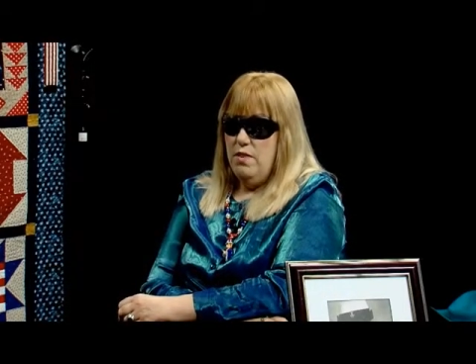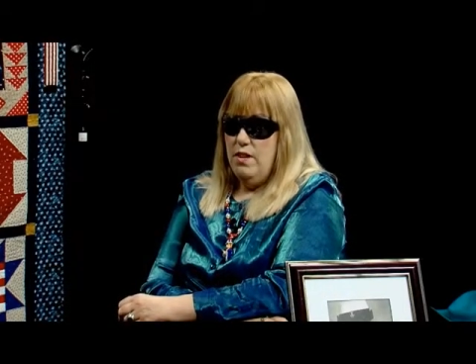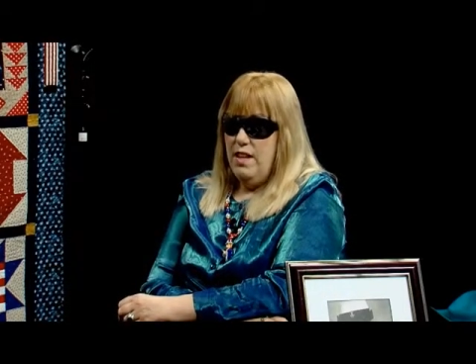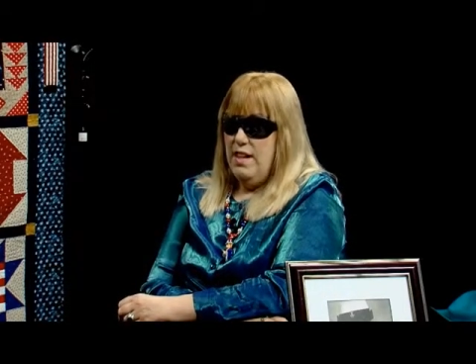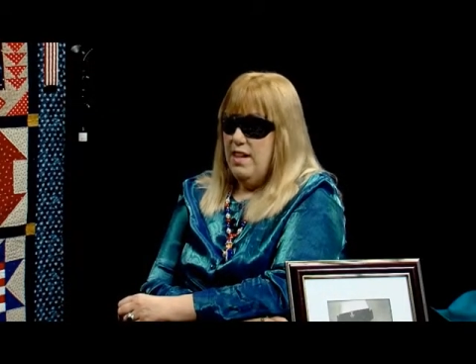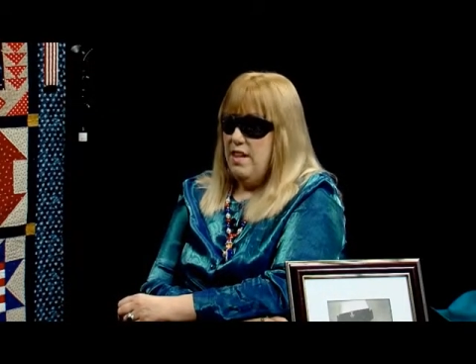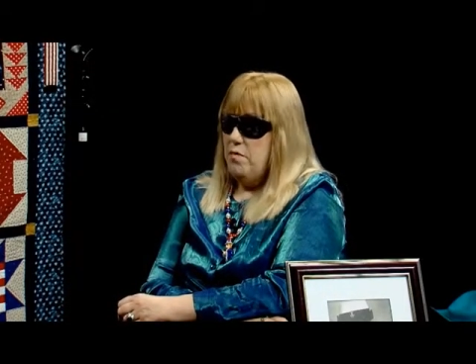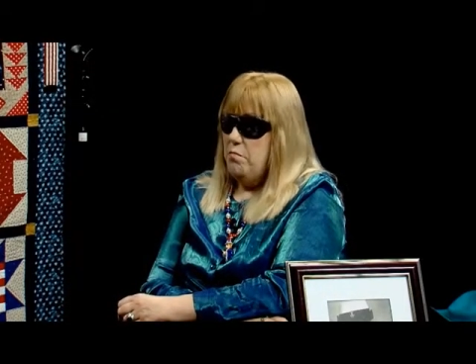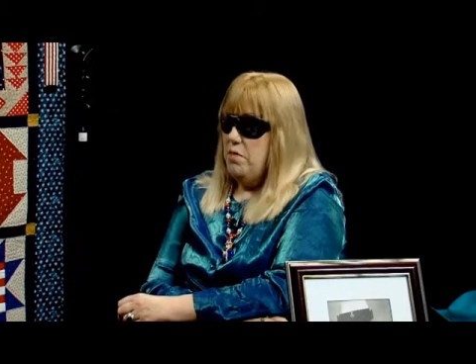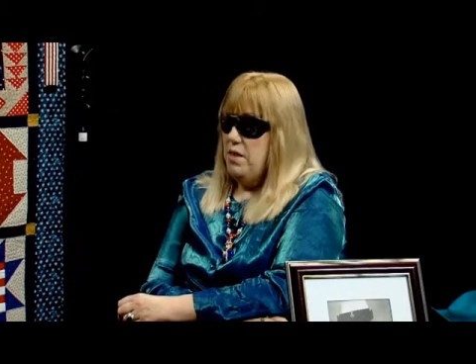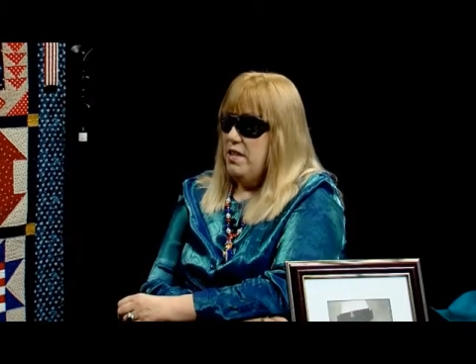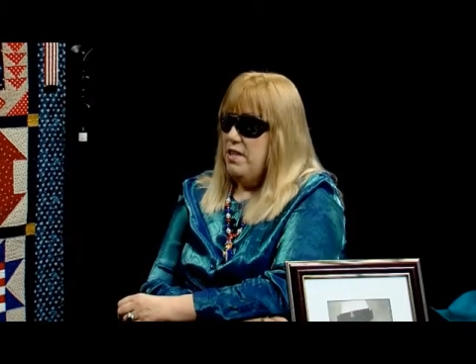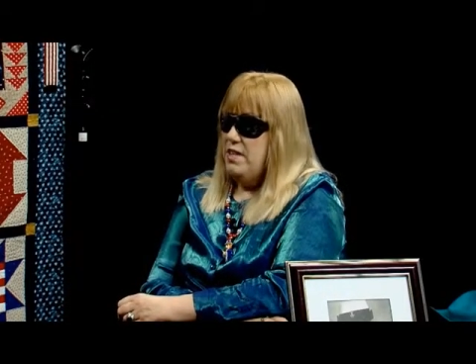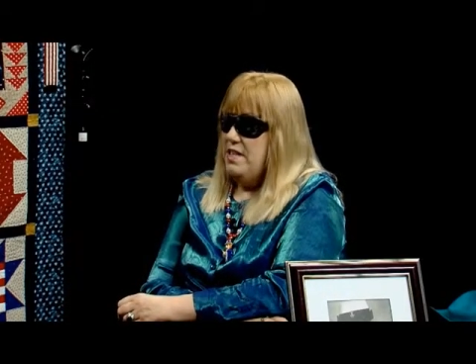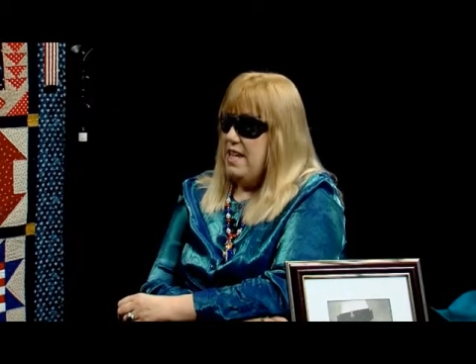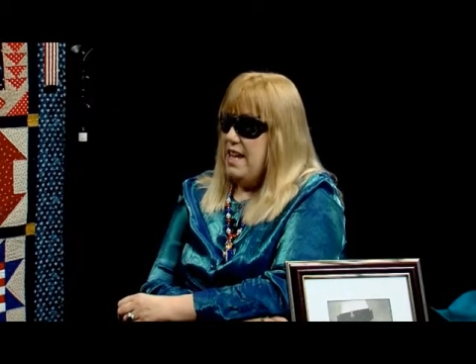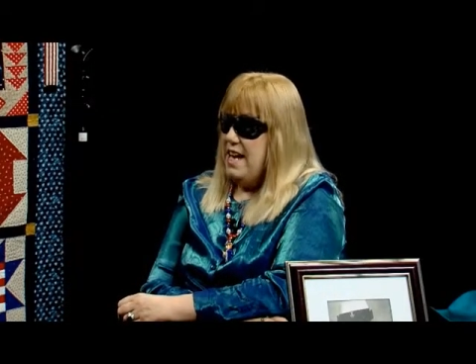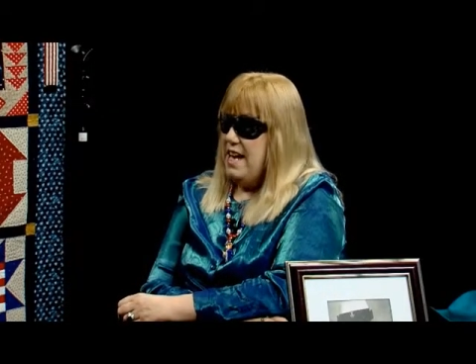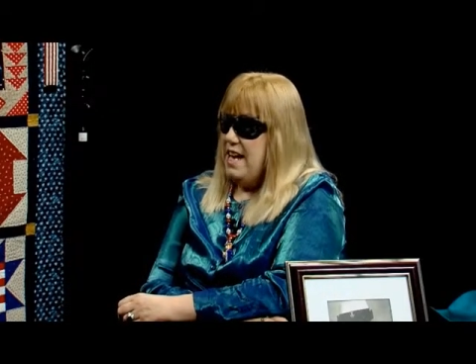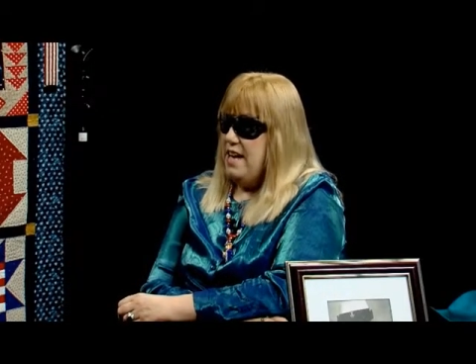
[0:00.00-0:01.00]
and
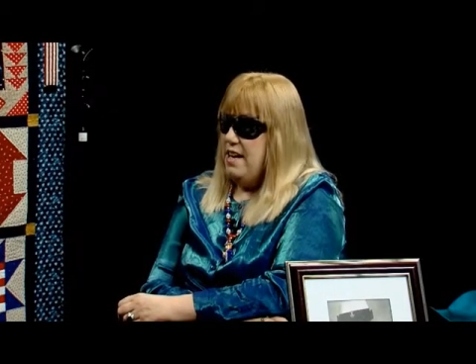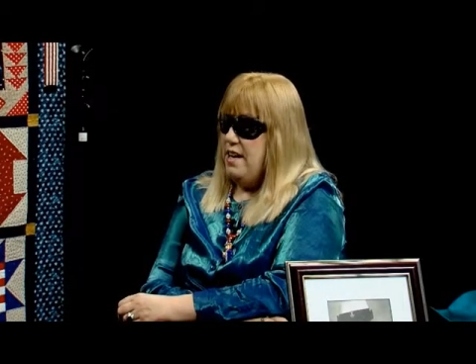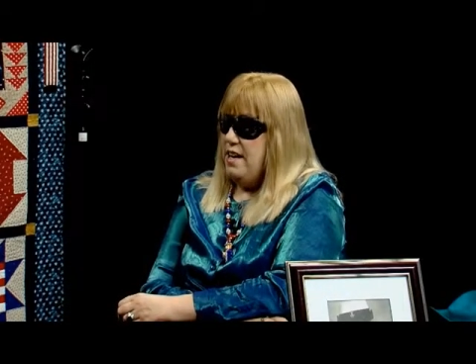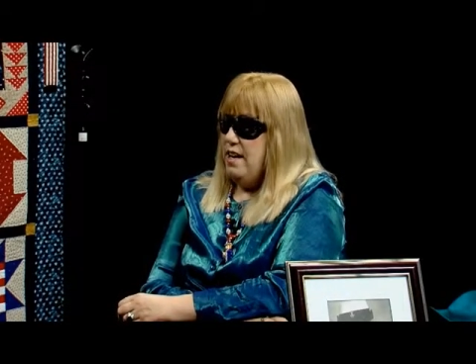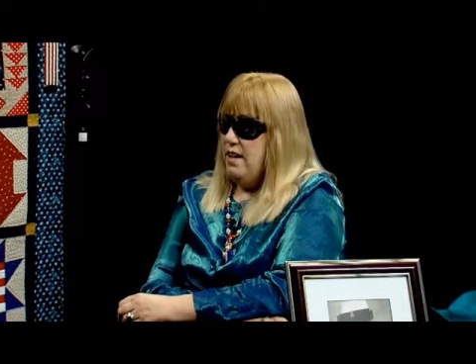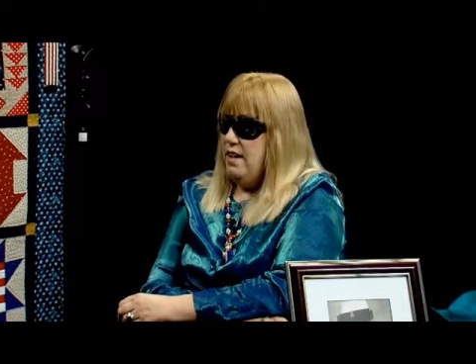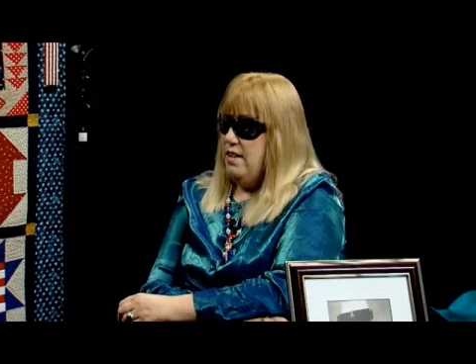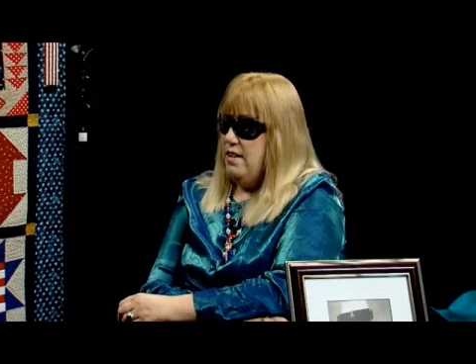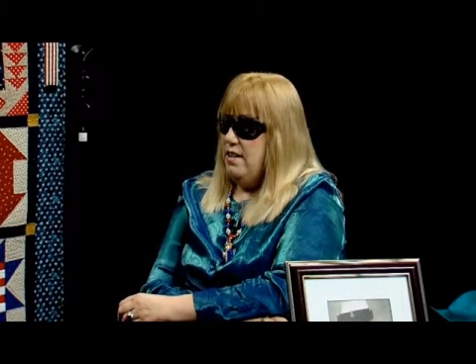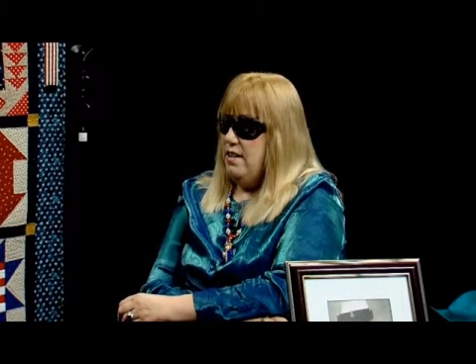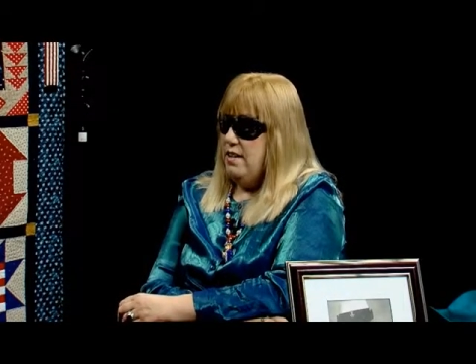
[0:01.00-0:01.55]
Montana.